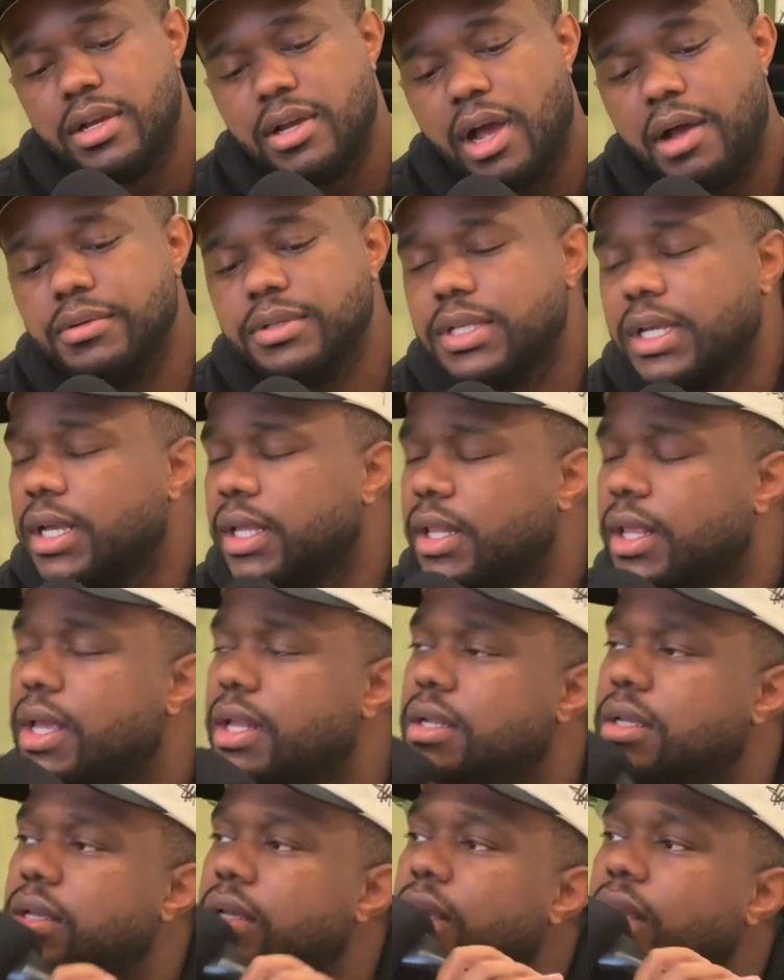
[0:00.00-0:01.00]
I would say
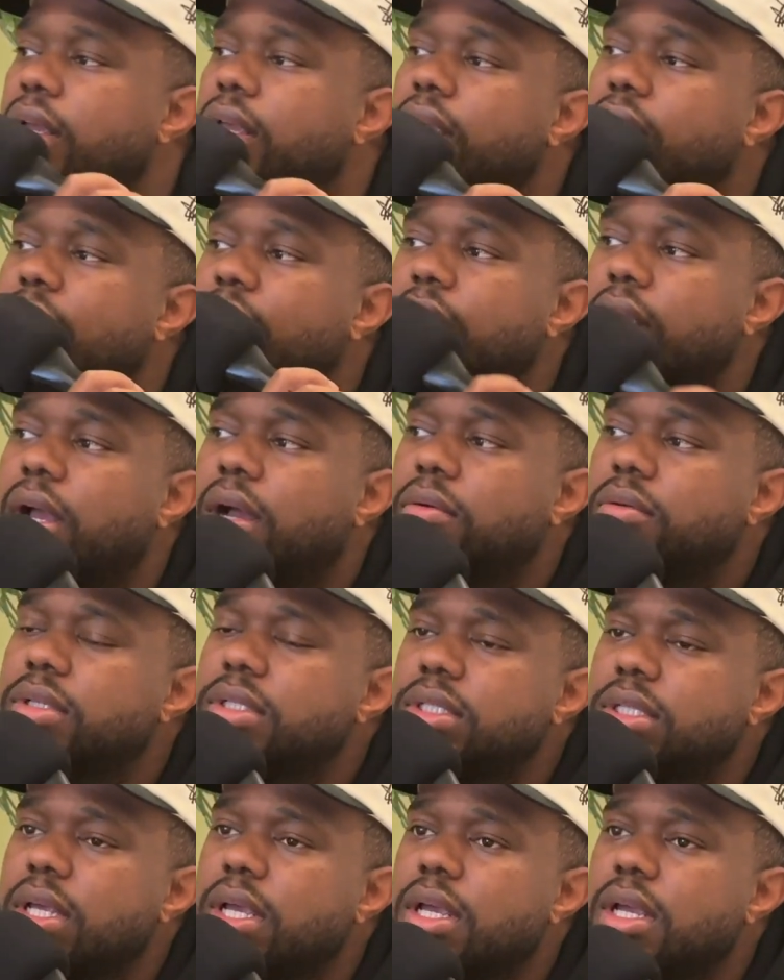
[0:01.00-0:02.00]
Atlanta, and I would
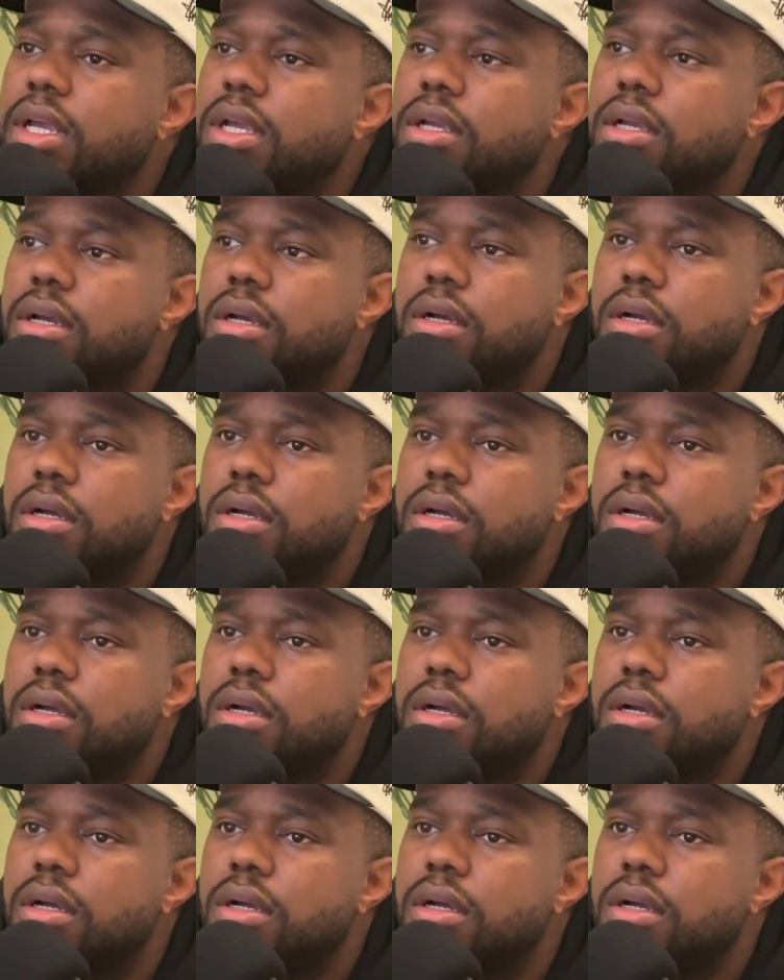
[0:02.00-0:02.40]
say